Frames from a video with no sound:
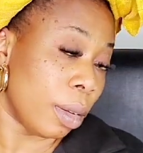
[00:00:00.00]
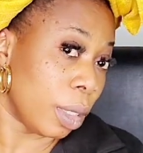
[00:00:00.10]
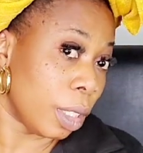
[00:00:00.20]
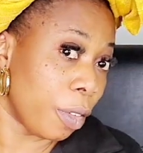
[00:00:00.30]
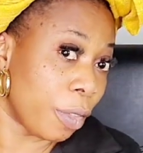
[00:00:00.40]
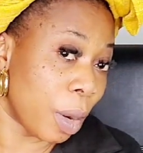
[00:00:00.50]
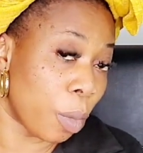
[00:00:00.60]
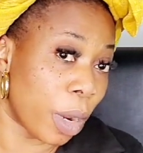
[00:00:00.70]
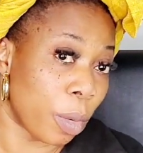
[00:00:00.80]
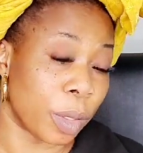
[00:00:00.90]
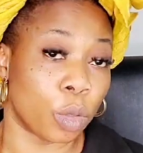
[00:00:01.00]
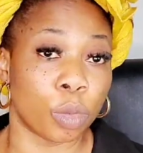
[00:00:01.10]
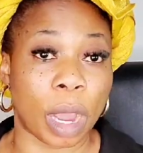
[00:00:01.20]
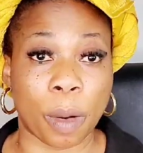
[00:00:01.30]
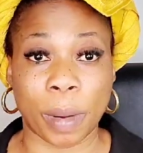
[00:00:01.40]
different way we
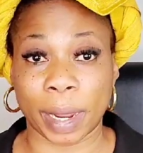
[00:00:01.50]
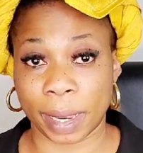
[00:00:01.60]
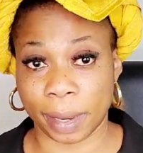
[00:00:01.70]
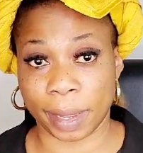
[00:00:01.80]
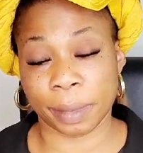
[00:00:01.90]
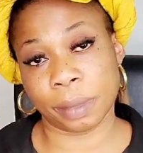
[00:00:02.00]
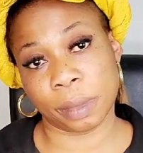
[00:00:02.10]
do our gele,